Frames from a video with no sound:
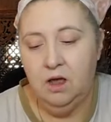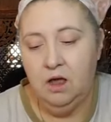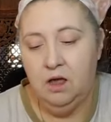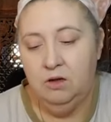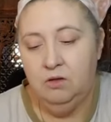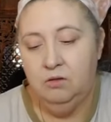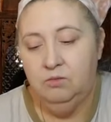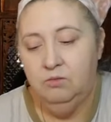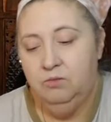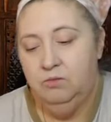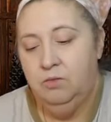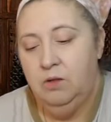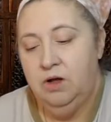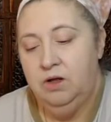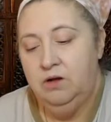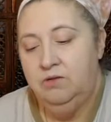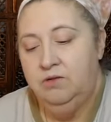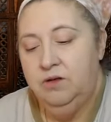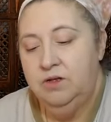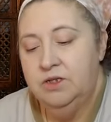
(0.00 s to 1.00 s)
I
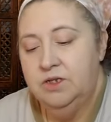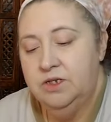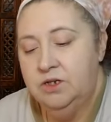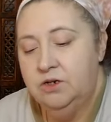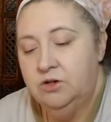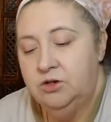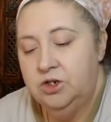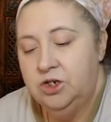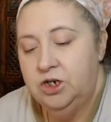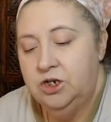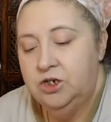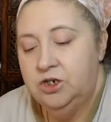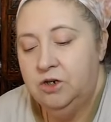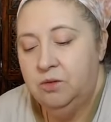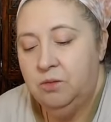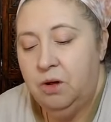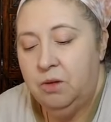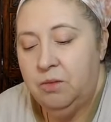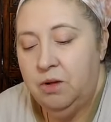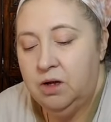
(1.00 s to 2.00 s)
might have considered changing
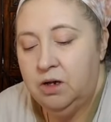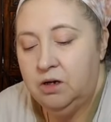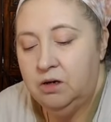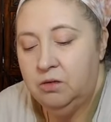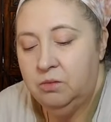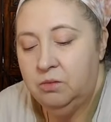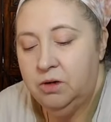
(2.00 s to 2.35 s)
my mind,